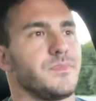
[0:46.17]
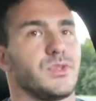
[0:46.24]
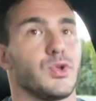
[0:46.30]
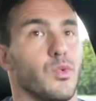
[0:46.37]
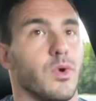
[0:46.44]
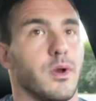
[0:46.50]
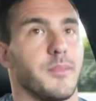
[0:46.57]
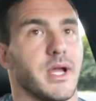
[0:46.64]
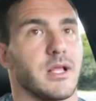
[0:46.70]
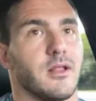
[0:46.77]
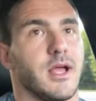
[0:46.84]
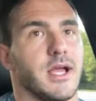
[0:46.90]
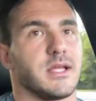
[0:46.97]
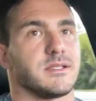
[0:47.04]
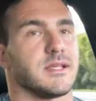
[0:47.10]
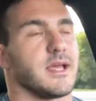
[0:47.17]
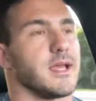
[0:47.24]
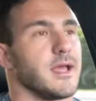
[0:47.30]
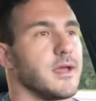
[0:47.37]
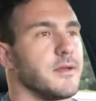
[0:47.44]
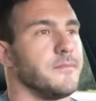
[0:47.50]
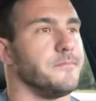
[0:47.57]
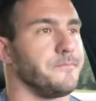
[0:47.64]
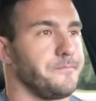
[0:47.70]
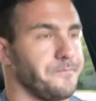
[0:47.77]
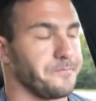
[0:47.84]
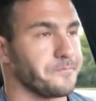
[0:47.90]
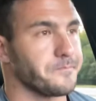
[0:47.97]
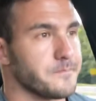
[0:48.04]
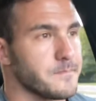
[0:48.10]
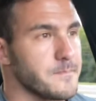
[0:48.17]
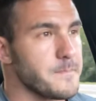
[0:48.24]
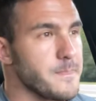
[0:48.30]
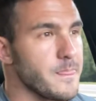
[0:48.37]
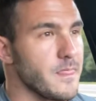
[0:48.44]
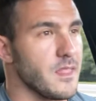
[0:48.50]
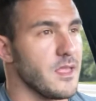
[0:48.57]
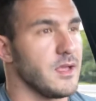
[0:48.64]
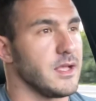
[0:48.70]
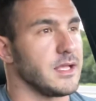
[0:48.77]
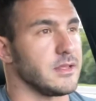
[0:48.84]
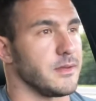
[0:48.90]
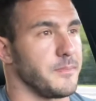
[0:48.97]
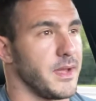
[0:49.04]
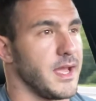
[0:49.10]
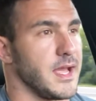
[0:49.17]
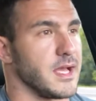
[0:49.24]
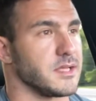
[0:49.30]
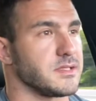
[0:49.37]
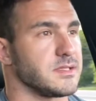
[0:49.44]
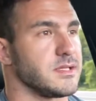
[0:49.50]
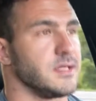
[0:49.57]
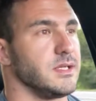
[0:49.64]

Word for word: to one of my clients I had in the past,